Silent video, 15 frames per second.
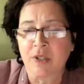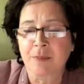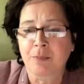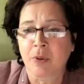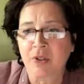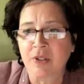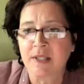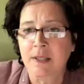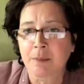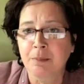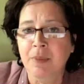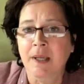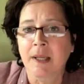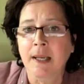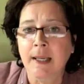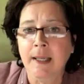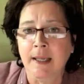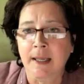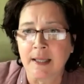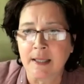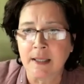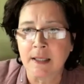
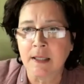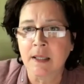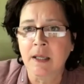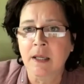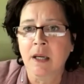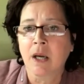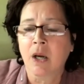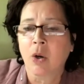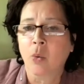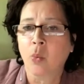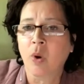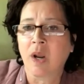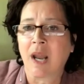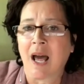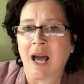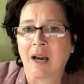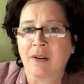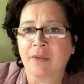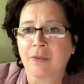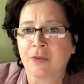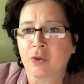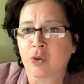responsibility will
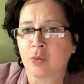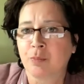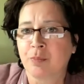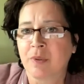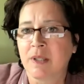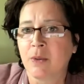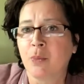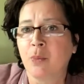have to be